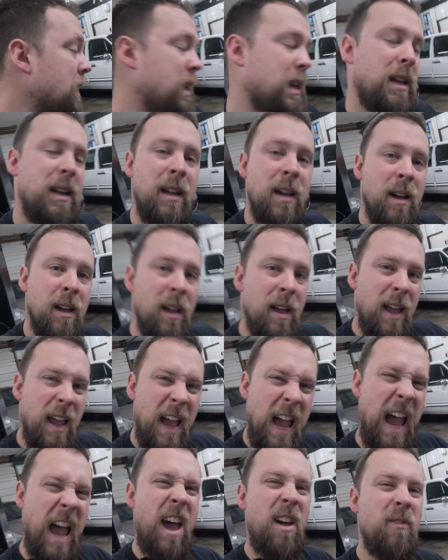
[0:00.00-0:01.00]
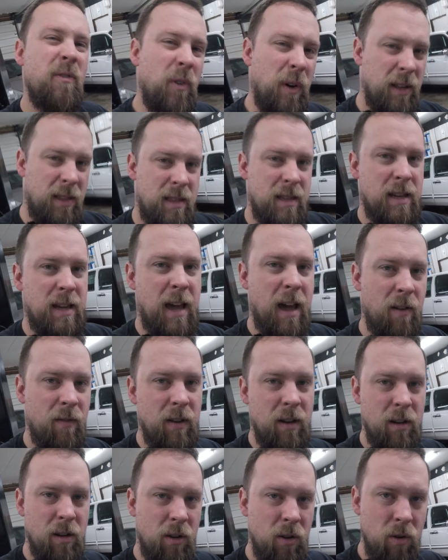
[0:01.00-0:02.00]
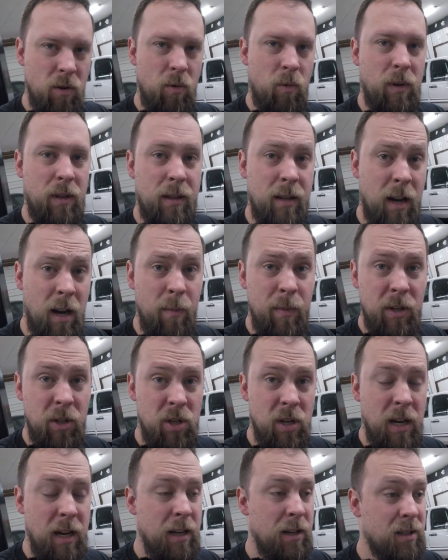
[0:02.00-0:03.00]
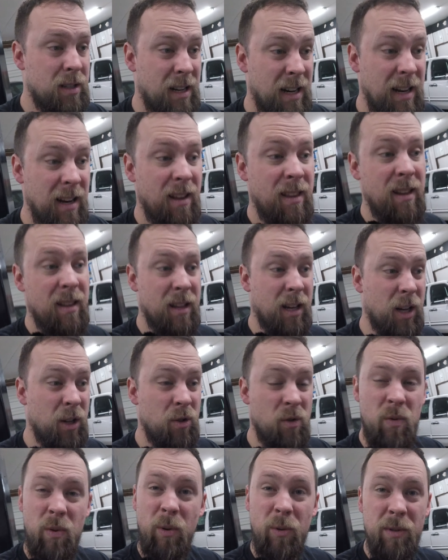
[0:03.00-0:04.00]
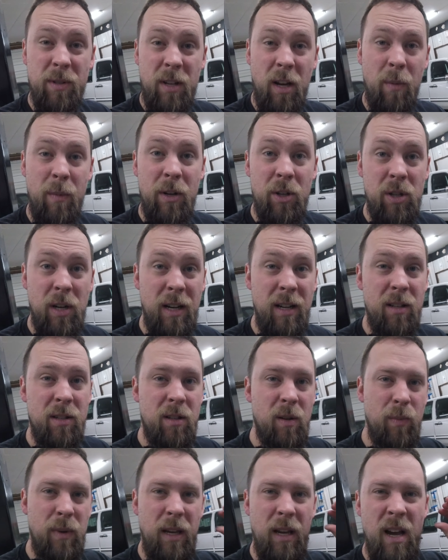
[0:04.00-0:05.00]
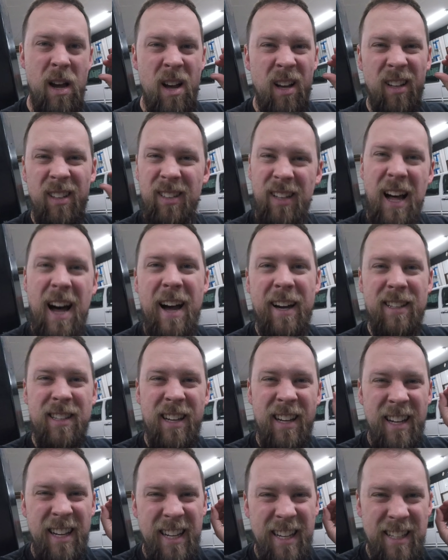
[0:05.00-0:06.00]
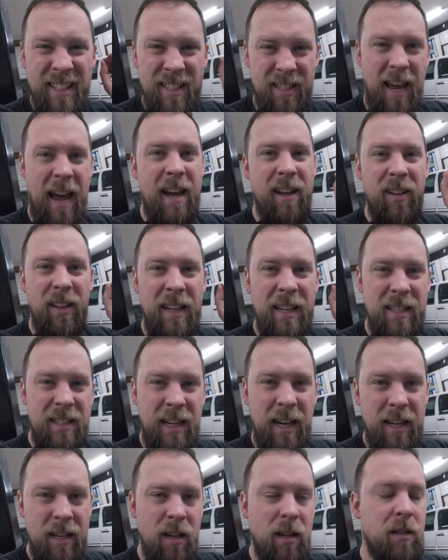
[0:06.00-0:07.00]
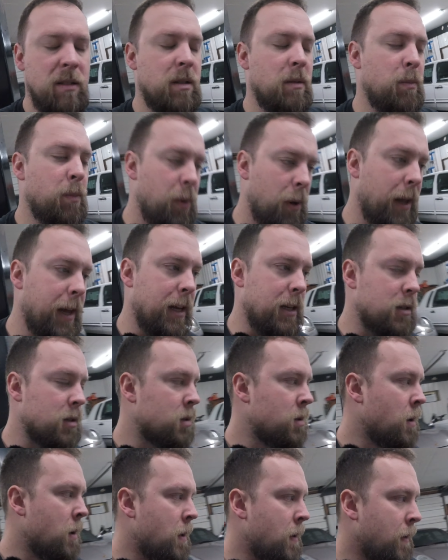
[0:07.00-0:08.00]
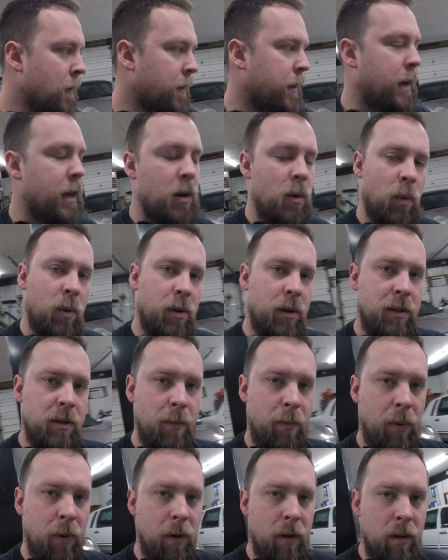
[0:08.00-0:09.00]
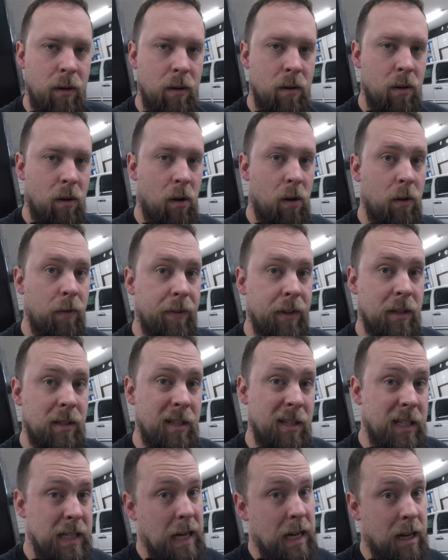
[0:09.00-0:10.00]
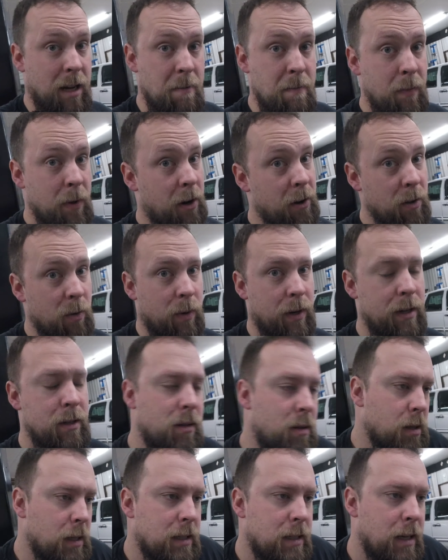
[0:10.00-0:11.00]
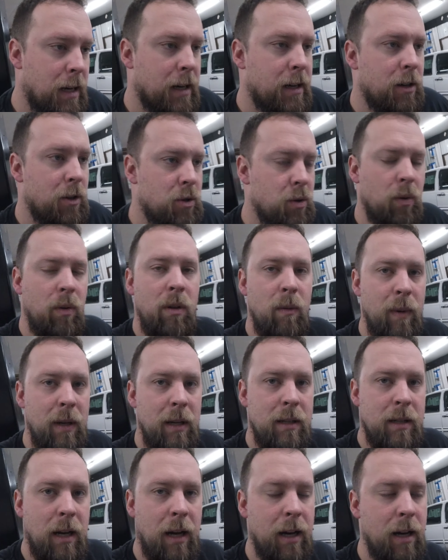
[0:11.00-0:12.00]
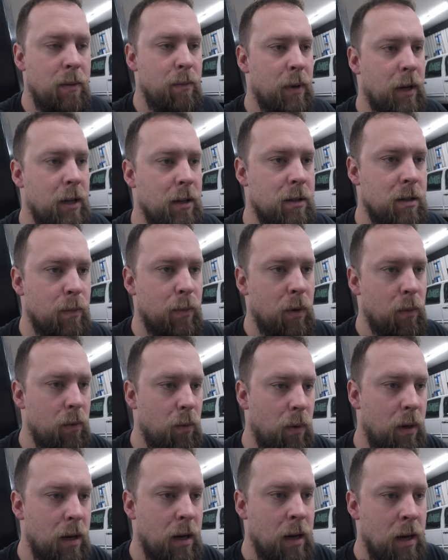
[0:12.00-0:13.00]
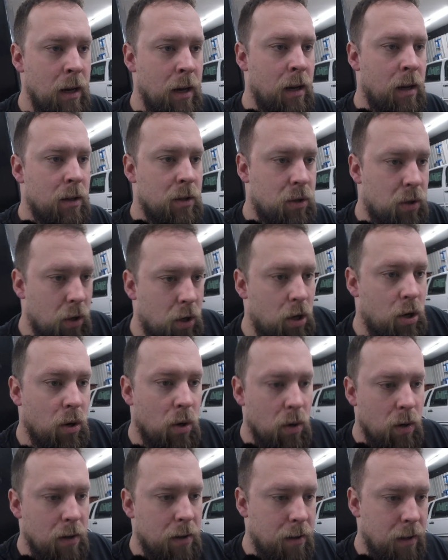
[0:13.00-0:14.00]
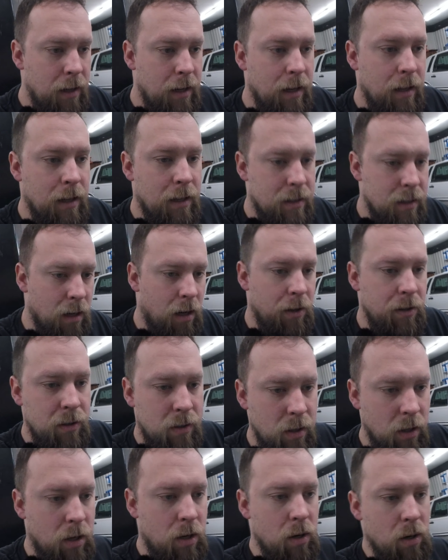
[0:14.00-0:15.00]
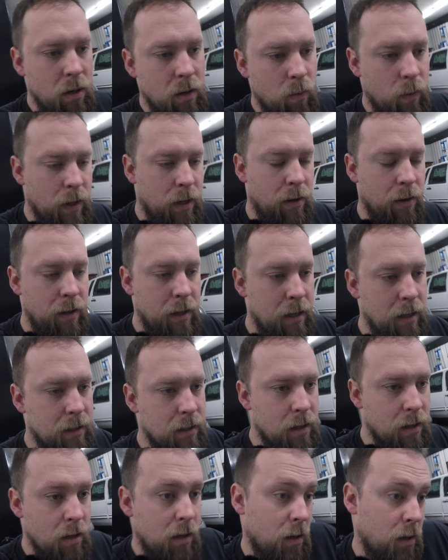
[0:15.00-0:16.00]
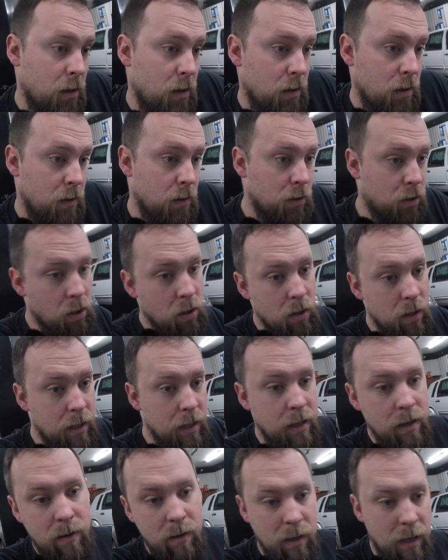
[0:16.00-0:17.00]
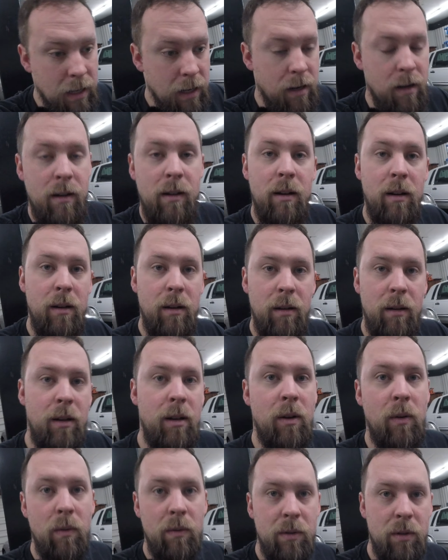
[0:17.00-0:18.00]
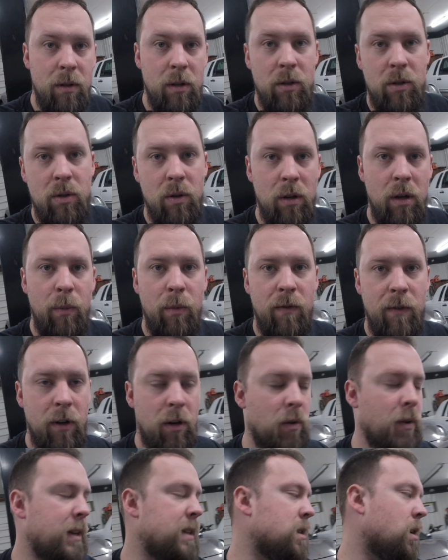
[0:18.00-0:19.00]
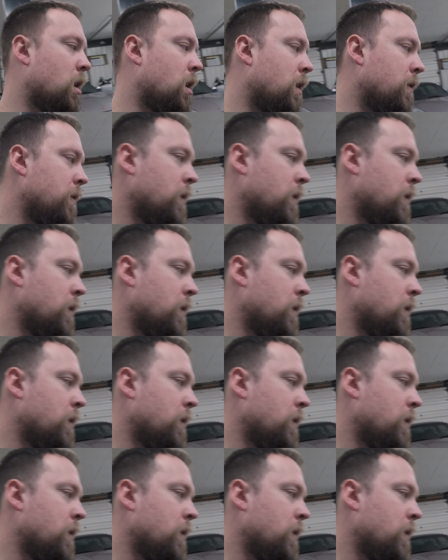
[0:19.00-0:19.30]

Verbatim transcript: need everything having to do with timing chains and anything that controls timing chains to be locked exactly dead nuts in place in order to put all of this in time. Otherwise, it's not going to truly be in time because the moment we secure a thing that's unsecured, well, then it's going to turn it and get it, you know, a certain number of degrees off.